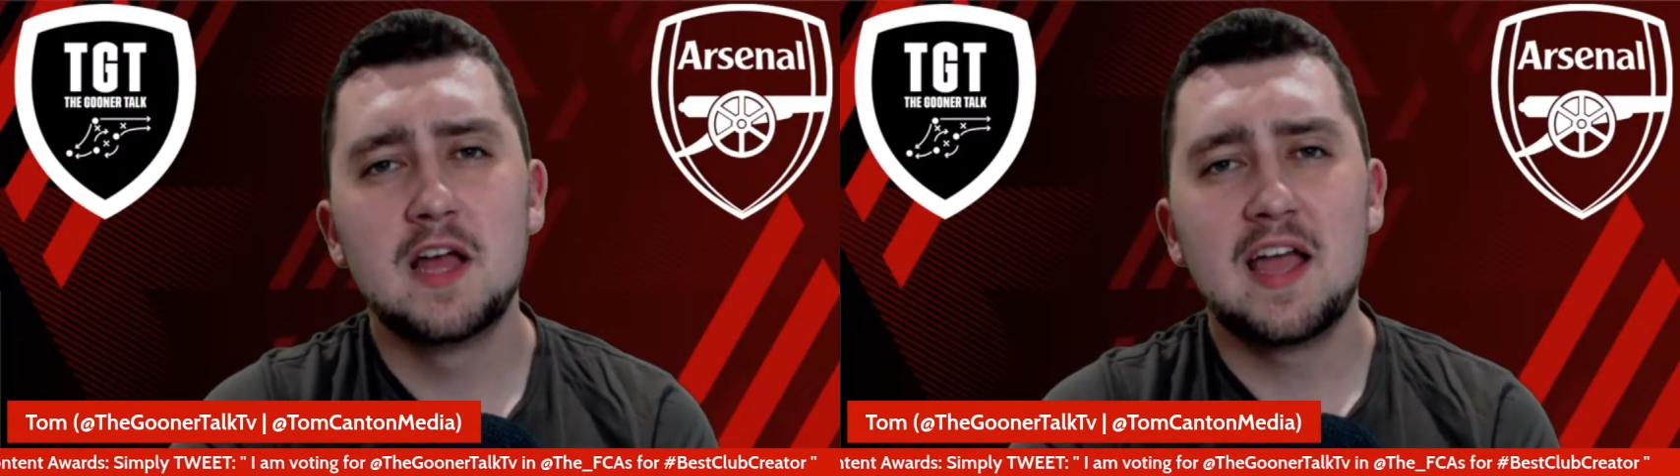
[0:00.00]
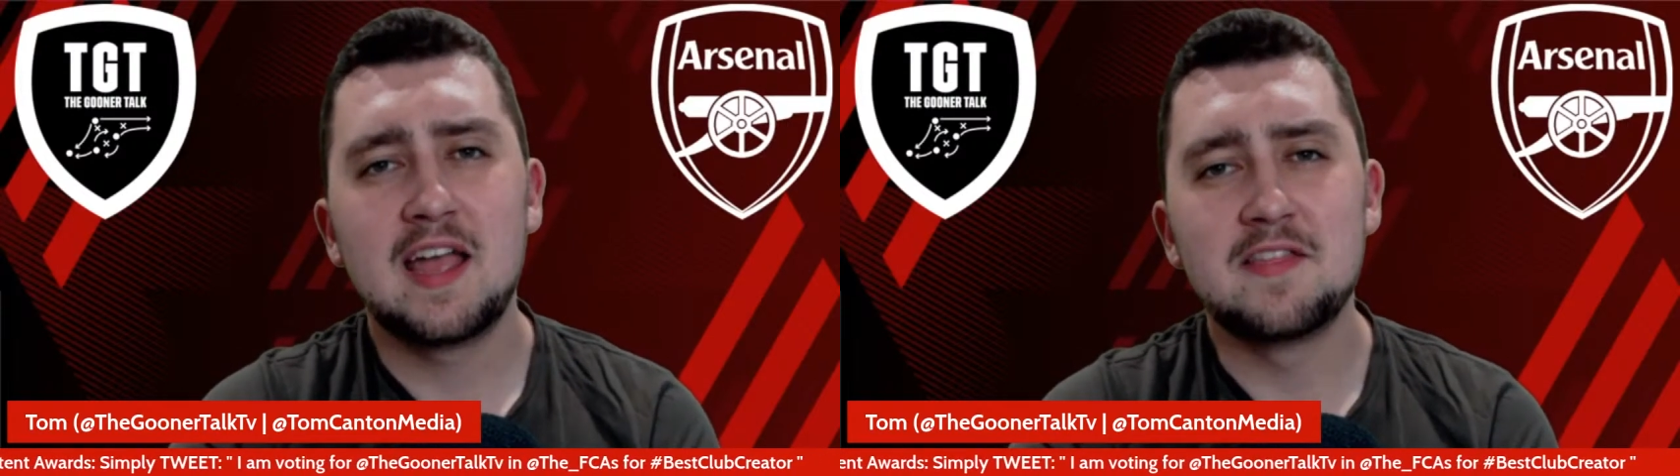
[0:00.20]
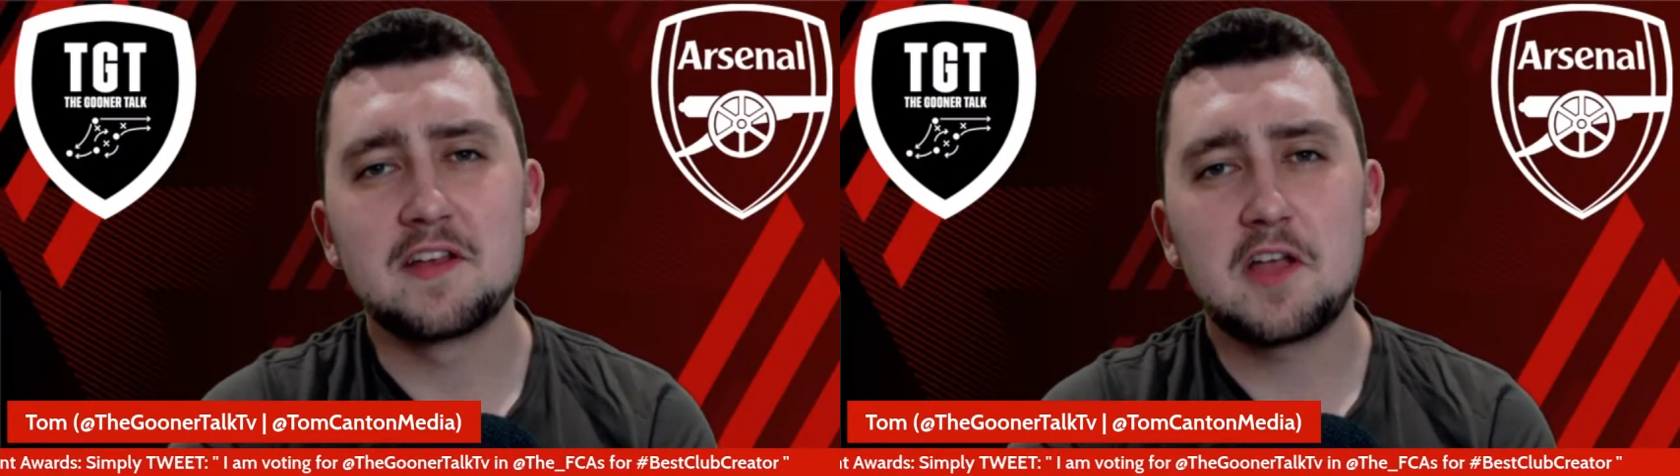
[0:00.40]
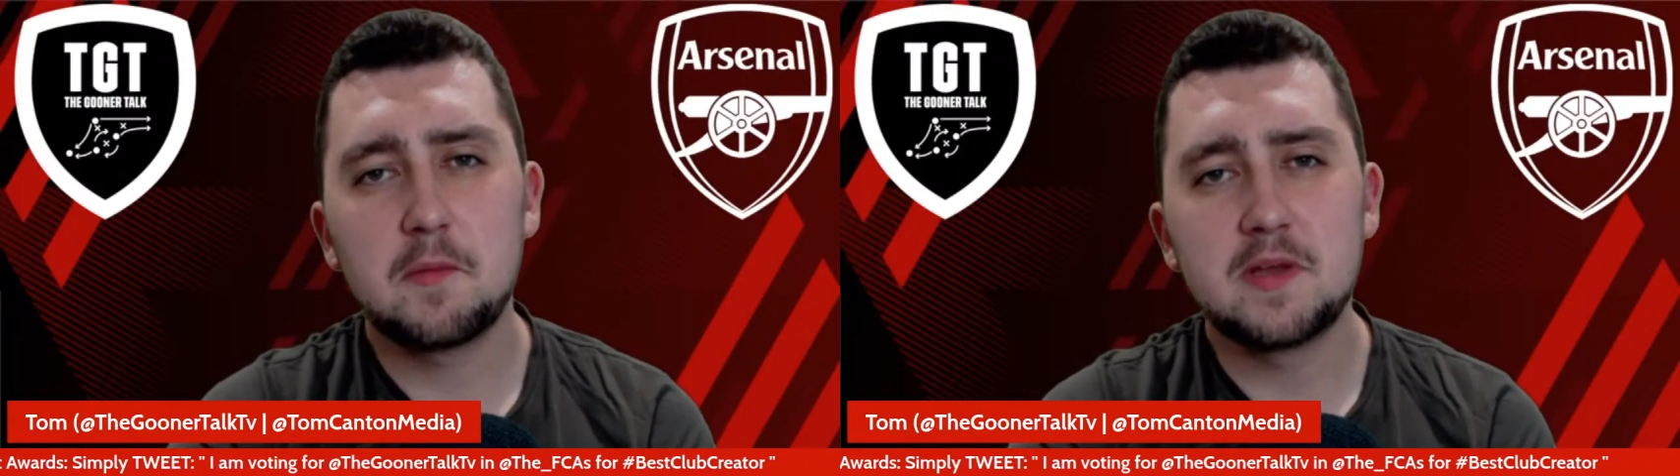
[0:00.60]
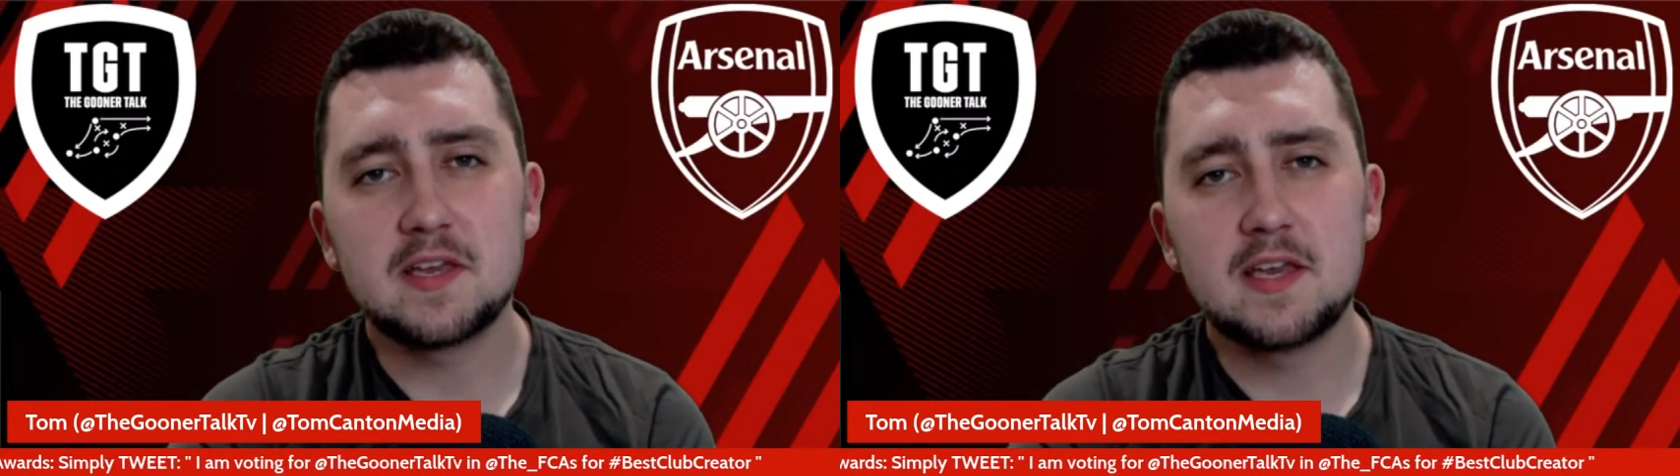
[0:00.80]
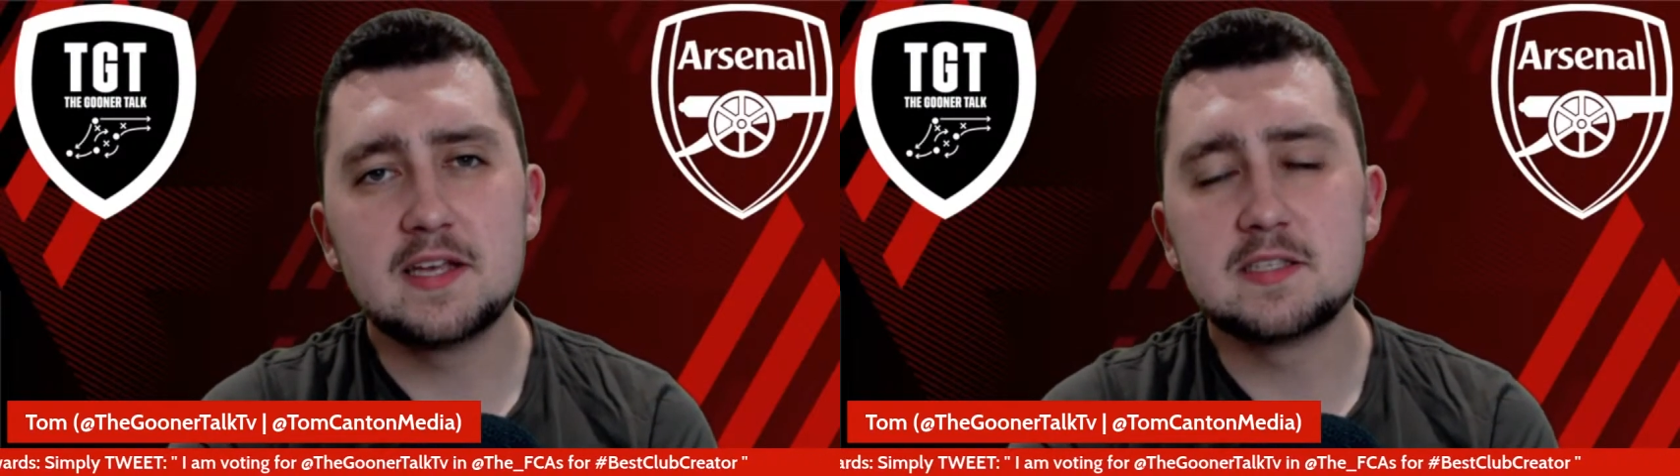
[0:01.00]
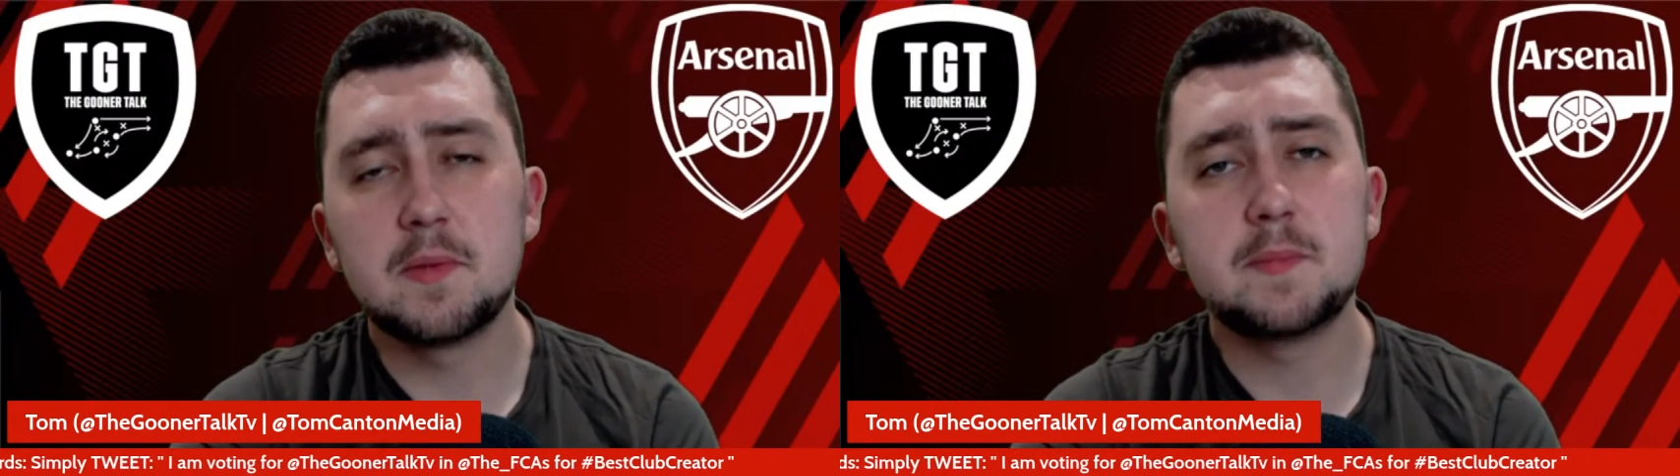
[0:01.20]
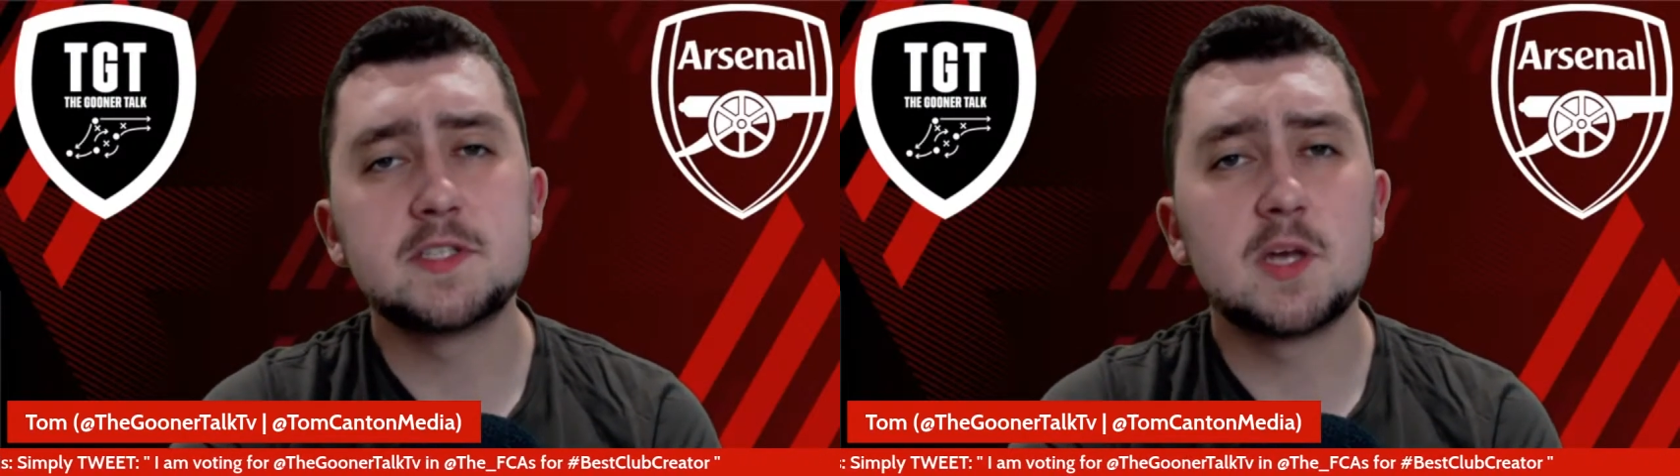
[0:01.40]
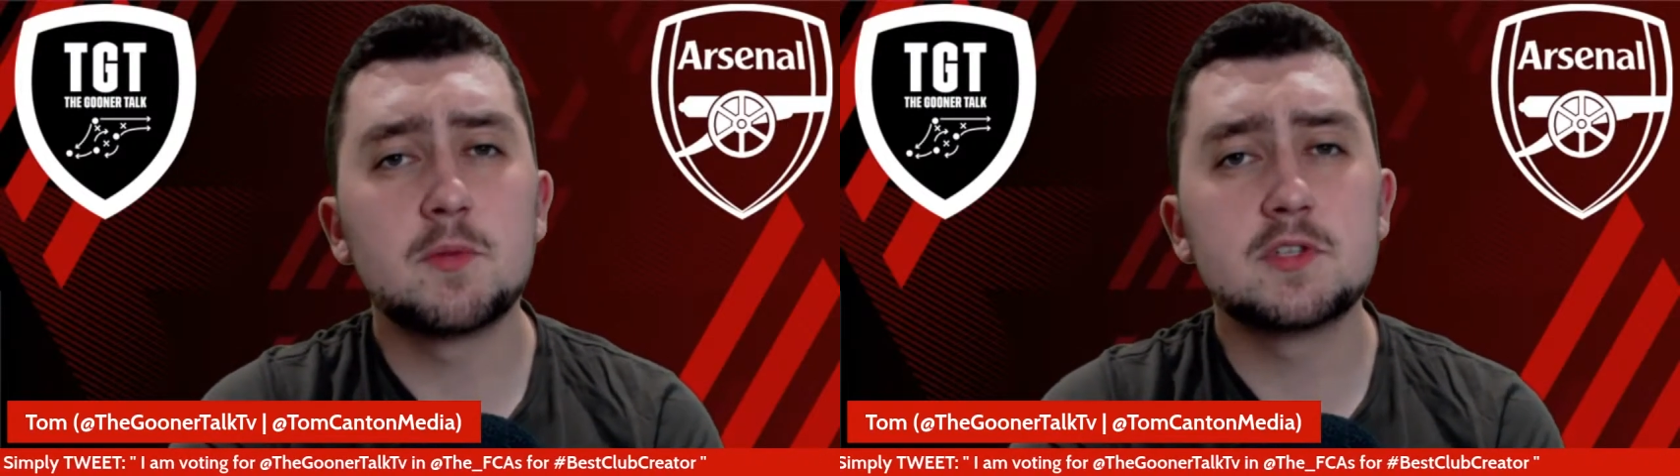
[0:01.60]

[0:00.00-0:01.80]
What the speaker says: in the coming years, and maybe someone